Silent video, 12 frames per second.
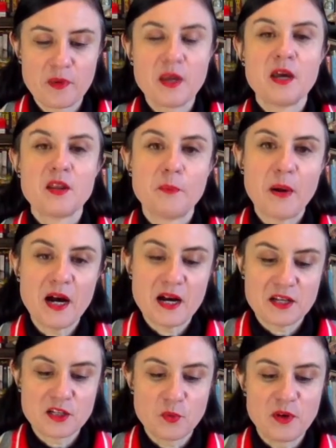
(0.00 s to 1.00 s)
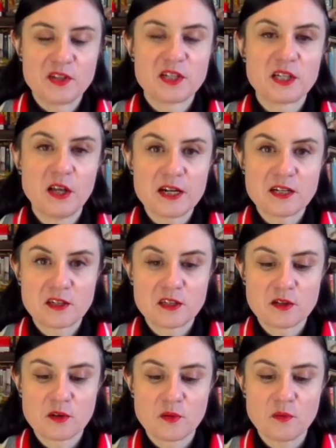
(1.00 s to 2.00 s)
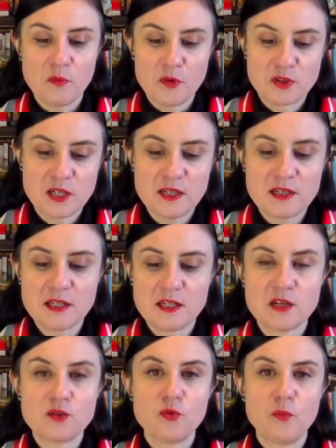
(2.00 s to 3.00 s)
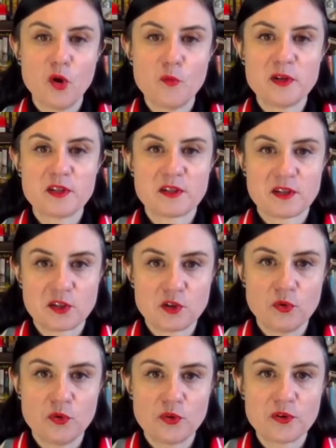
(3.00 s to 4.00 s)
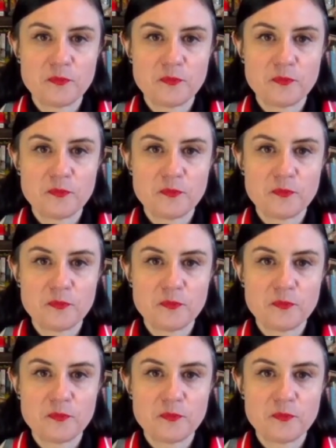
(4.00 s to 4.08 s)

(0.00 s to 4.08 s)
the parts where the slightest, most incidental moments are stored.